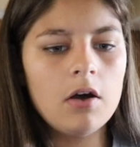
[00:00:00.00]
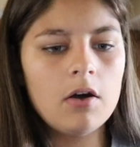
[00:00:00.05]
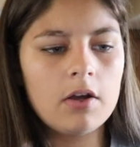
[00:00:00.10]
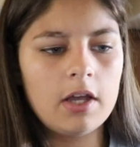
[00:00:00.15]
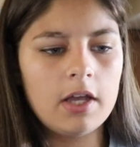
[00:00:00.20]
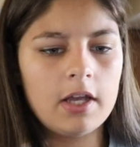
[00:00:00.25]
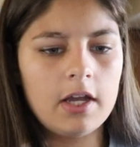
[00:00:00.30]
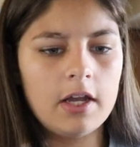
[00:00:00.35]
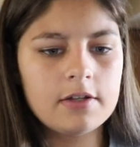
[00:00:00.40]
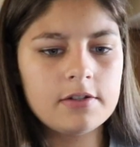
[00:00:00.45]

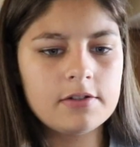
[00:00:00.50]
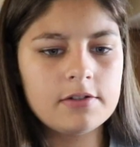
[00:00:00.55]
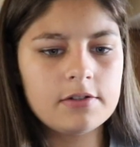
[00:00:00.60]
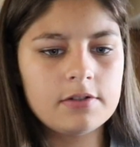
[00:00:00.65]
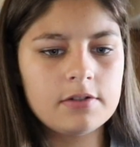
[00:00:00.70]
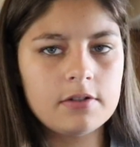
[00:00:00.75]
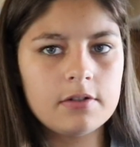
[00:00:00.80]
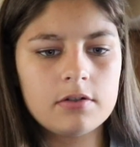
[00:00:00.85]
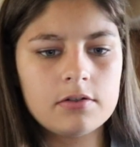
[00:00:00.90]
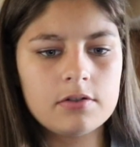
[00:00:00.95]
Okay guys,
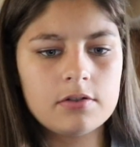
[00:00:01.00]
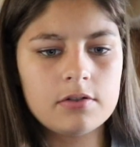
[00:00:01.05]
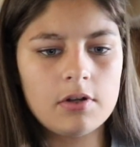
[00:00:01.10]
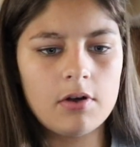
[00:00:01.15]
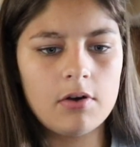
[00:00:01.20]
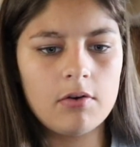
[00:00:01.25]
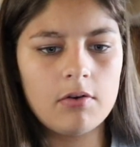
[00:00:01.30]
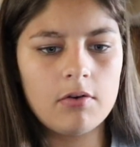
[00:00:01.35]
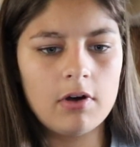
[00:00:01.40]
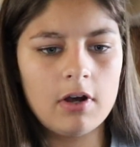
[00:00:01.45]

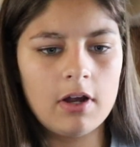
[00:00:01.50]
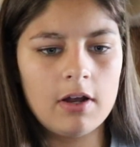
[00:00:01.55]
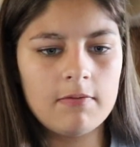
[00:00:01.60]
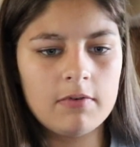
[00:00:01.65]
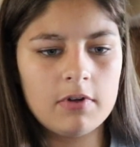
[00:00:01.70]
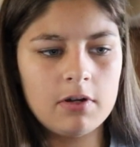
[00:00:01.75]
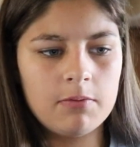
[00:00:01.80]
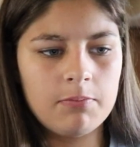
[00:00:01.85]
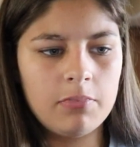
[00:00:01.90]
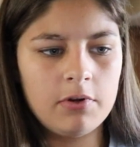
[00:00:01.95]
so
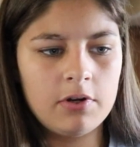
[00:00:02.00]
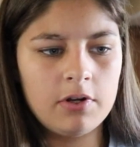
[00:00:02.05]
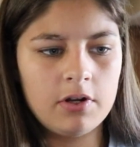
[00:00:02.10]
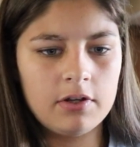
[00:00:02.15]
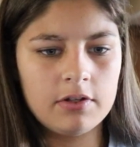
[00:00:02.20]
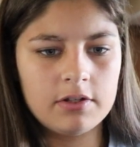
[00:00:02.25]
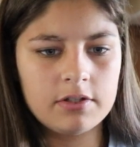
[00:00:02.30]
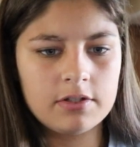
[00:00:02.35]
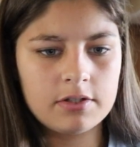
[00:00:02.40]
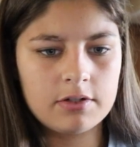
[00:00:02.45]
I'm gonna put it
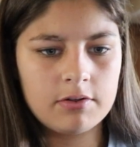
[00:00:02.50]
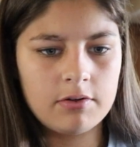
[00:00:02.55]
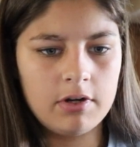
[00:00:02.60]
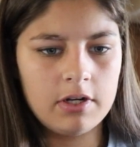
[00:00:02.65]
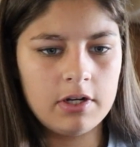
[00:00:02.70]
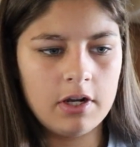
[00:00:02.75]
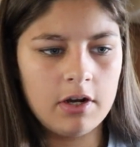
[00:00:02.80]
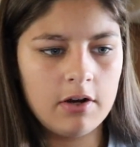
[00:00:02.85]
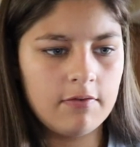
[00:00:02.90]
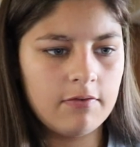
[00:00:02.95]
on the
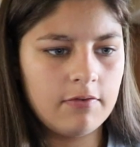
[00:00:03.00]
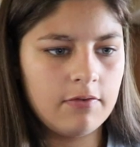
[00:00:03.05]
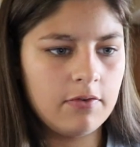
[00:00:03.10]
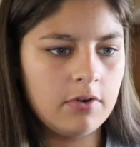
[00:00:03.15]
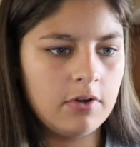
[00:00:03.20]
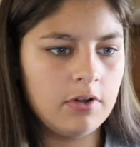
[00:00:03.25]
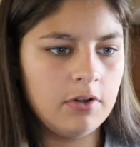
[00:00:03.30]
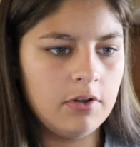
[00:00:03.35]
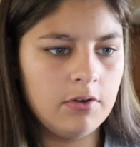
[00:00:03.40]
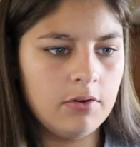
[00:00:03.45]
screen out
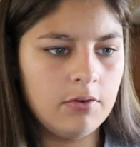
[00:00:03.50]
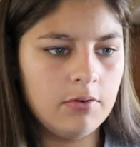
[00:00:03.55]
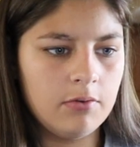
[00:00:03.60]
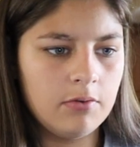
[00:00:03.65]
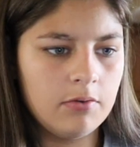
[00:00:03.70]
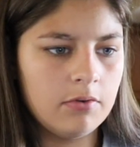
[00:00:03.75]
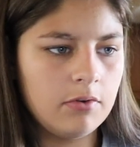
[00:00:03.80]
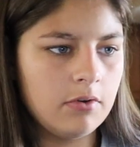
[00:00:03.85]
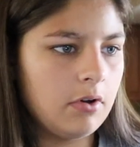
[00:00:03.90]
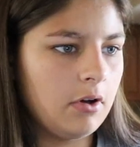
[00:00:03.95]
for
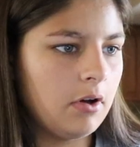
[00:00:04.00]
you